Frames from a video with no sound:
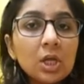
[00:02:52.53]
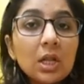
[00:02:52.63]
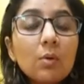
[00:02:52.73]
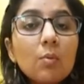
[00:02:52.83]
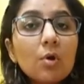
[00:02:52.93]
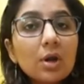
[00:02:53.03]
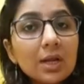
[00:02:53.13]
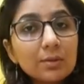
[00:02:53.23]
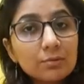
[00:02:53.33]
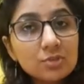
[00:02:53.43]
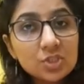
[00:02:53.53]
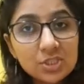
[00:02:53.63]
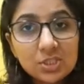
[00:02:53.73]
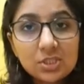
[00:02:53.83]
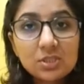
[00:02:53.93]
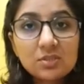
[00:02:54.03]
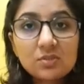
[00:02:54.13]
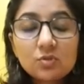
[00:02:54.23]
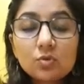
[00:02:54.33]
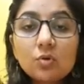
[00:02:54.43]
Now what are those changes?
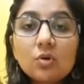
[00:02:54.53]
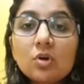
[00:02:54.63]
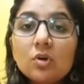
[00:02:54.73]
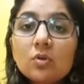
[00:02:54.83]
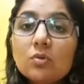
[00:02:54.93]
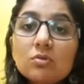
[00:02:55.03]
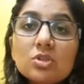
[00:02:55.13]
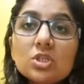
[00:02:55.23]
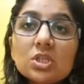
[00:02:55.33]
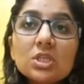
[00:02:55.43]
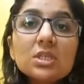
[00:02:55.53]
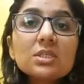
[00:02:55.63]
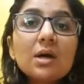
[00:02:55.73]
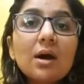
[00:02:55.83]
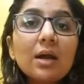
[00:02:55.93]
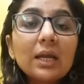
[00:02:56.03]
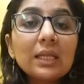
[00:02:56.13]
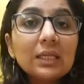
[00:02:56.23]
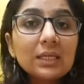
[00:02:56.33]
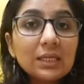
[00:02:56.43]
So those changes are
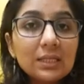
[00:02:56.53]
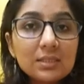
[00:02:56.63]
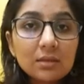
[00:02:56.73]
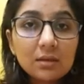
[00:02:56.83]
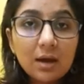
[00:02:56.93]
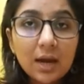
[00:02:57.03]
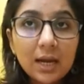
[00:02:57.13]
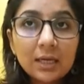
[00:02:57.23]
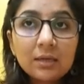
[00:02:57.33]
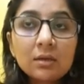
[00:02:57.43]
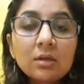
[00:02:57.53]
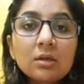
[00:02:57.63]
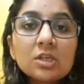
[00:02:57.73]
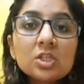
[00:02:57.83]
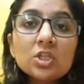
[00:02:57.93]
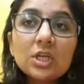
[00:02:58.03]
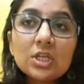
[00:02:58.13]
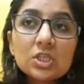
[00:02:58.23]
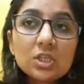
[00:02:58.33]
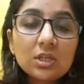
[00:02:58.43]
increase in height,
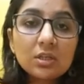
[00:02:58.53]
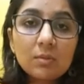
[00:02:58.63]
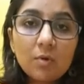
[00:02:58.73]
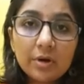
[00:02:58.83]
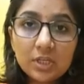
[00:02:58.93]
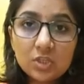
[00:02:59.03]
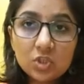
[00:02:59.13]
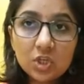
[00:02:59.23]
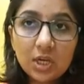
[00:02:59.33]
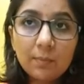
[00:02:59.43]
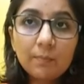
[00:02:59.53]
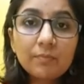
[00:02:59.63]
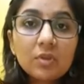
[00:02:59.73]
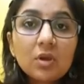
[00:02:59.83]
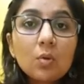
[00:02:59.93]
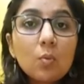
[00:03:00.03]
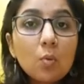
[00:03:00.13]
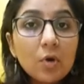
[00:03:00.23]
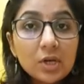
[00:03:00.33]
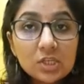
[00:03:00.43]
change in the body shape,
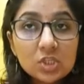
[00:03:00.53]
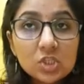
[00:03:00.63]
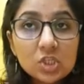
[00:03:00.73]
voice